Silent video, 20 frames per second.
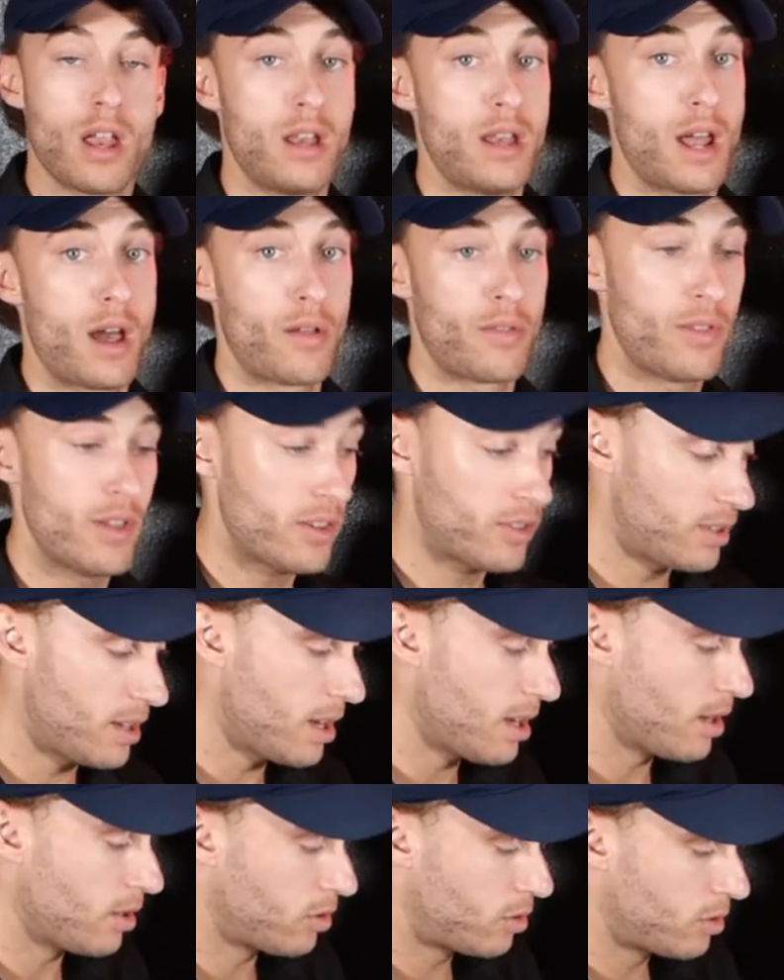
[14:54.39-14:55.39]
Now this
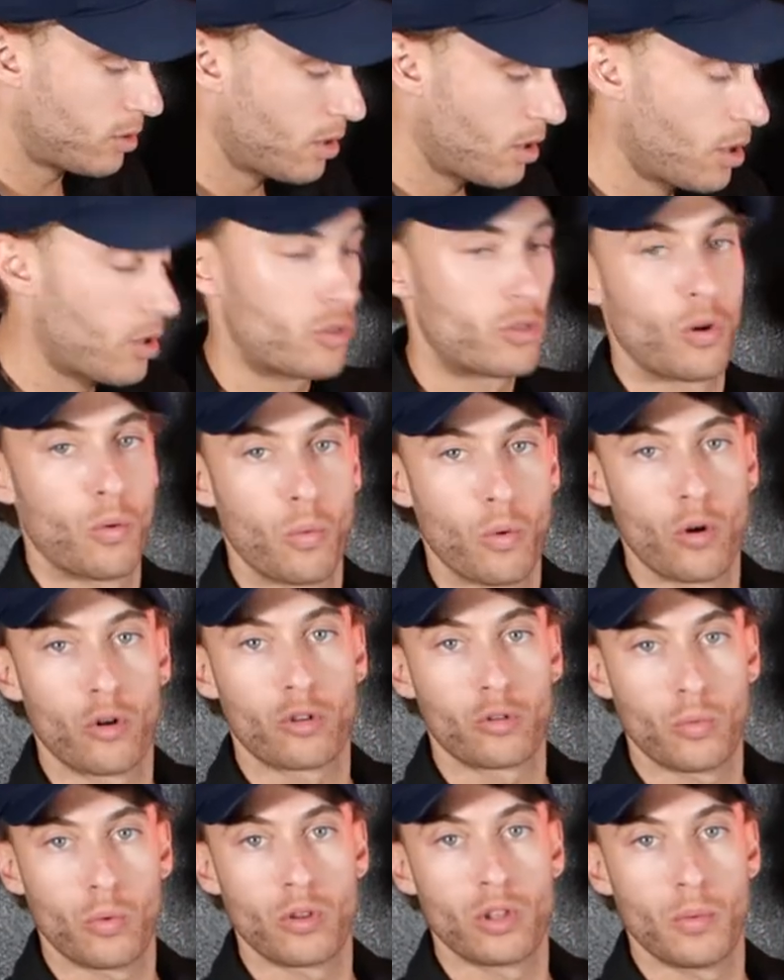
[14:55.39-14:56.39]
is the
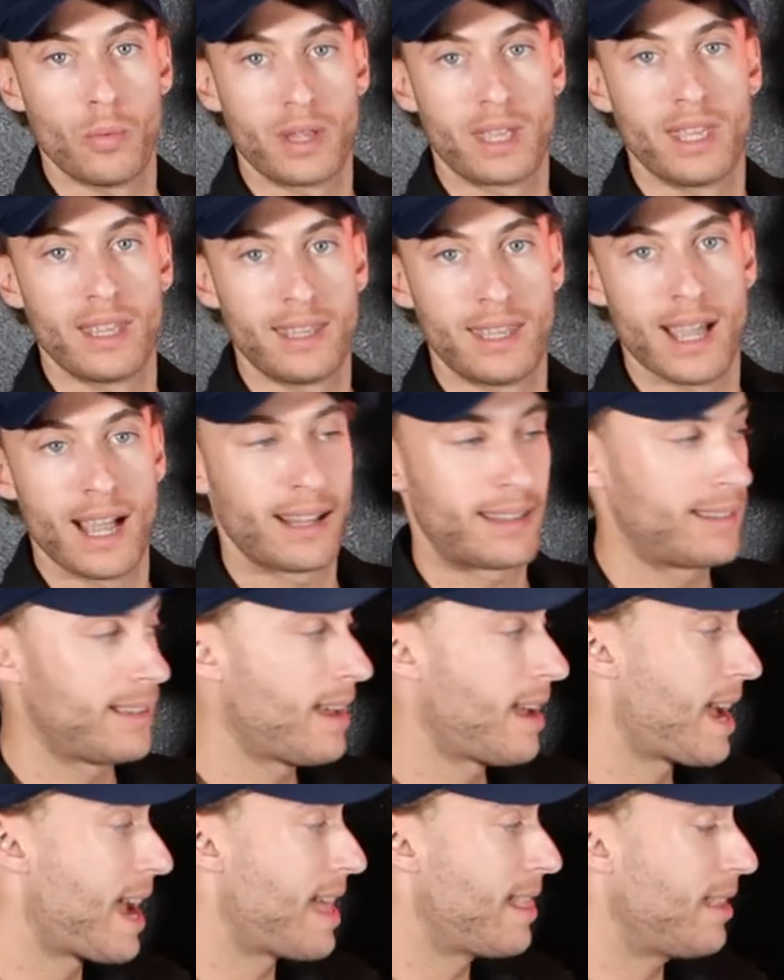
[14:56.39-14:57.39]
worst one that we can get.
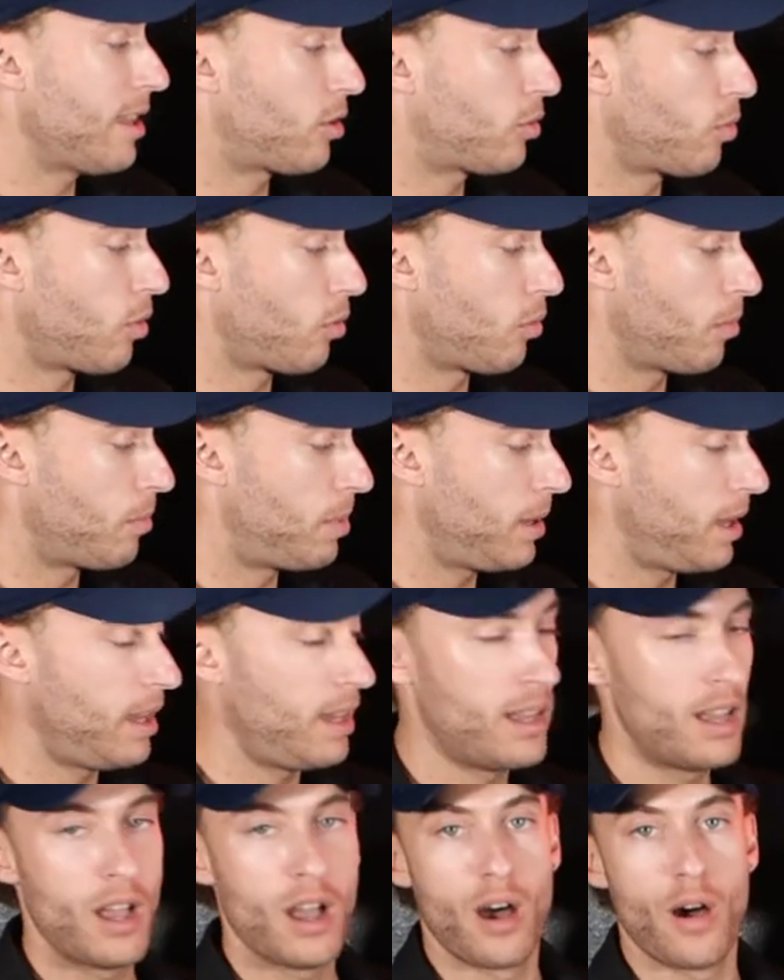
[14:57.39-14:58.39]
And this one would
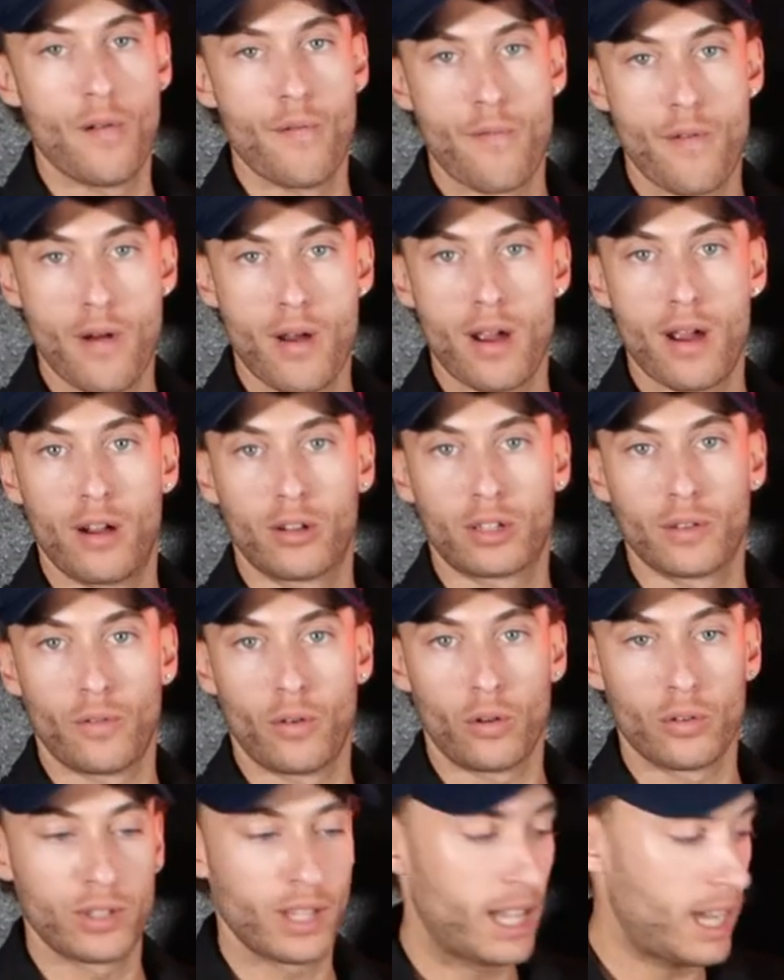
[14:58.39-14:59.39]
be a variant of
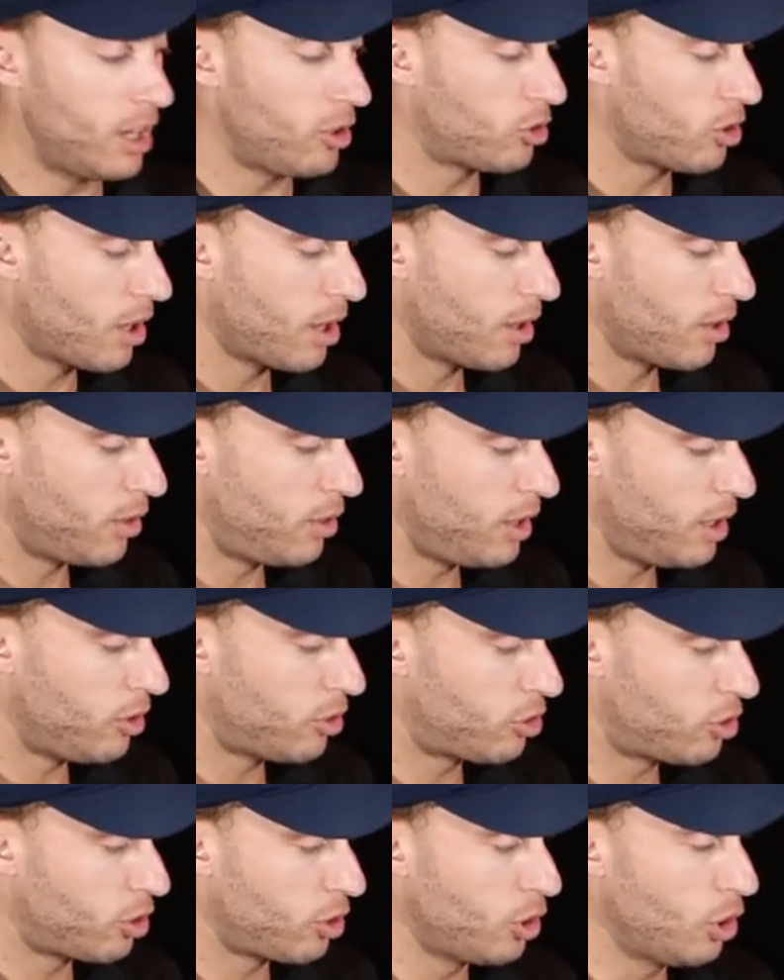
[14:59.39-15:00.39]
old age.
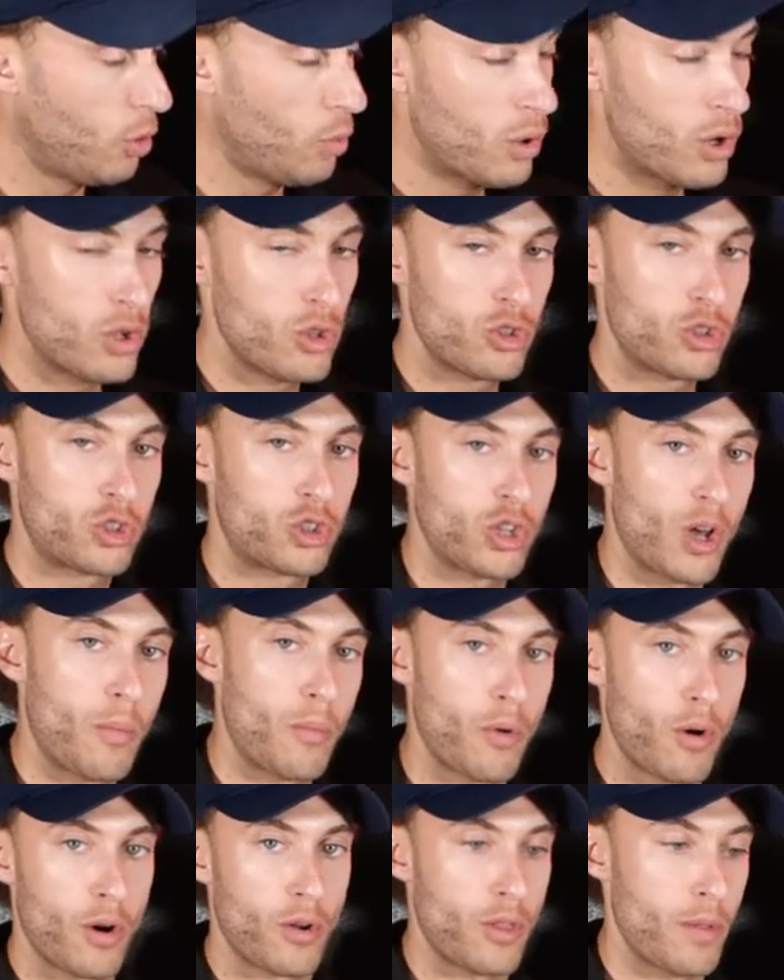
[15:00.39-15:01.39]
These two,
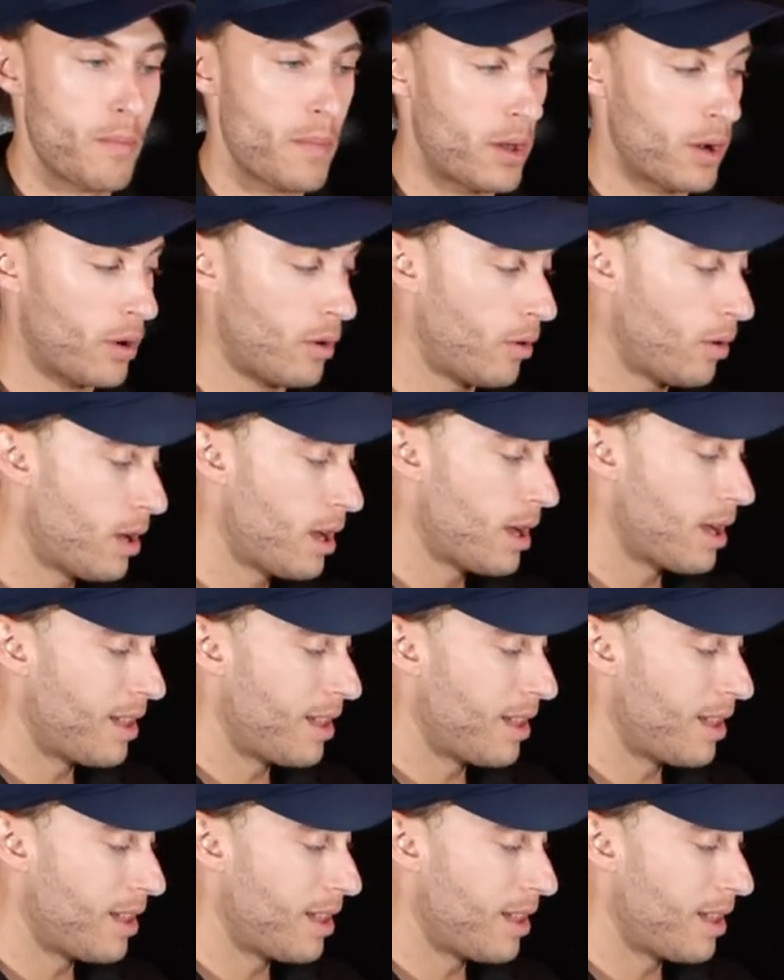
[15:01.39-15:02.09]
somewhere in the middle.